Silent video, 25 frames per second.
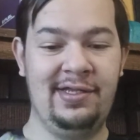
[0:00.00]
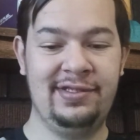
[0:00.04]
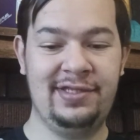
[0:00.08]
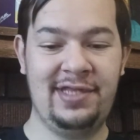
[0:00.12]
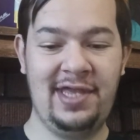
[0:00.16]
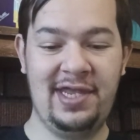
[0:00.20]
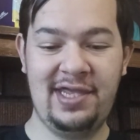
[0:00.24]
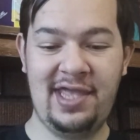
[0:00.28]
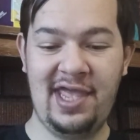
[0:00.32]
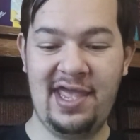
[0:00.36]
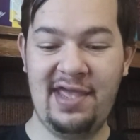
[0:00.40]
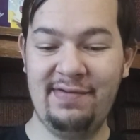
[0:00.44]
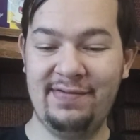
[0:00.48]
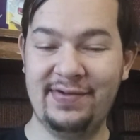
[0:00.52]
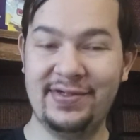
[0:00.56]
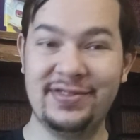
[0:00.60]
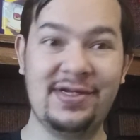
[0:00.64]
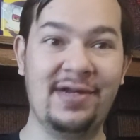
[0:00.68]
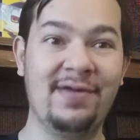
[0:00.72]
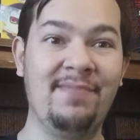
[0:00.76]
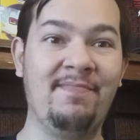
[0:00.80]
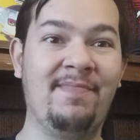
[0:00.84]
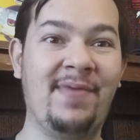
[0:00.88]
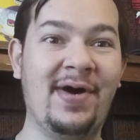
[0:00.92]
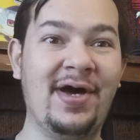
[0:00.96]
they gave us
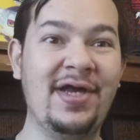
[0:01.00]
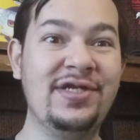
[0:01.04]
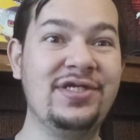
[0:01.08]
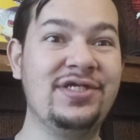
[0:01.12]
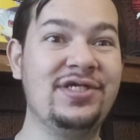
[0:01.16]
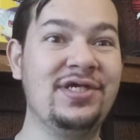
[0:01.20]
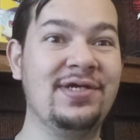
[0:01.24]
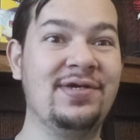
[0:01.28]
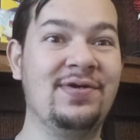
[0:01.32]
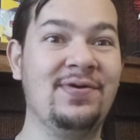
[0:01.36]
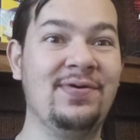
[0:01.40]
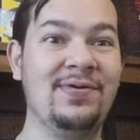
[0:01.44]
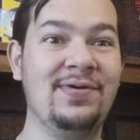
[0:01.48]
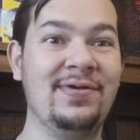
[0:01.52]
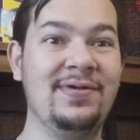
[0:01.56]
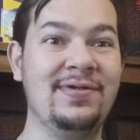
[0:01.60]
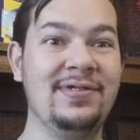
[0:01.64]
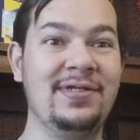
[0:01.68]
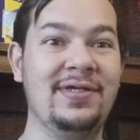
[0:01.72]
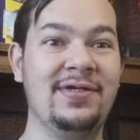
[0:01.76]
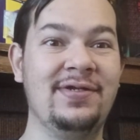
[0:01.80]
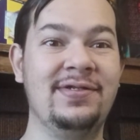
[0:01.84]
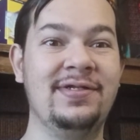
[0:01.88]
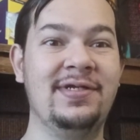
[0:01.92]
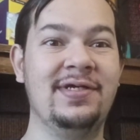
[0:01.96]
a bunch of
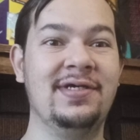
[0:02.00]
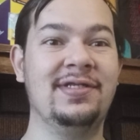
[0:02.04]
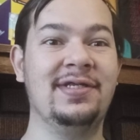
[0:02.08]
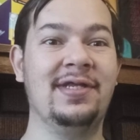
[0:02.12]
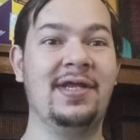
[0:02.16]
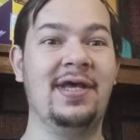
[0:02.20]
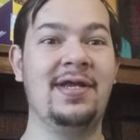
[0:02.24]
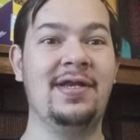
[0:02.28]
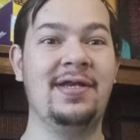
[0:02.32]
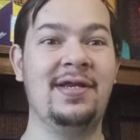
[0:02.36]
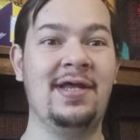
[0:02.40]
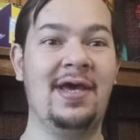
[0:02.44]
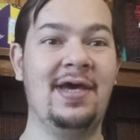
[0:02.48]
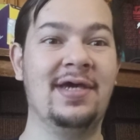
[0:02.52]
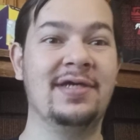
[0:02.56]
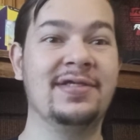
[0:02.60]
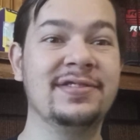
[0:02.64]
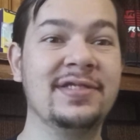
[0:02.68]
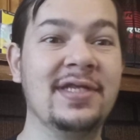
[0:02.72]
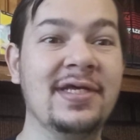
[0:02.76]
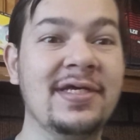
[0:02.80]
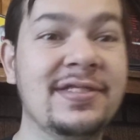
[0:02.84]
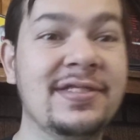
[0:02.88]
cool little knickknacks,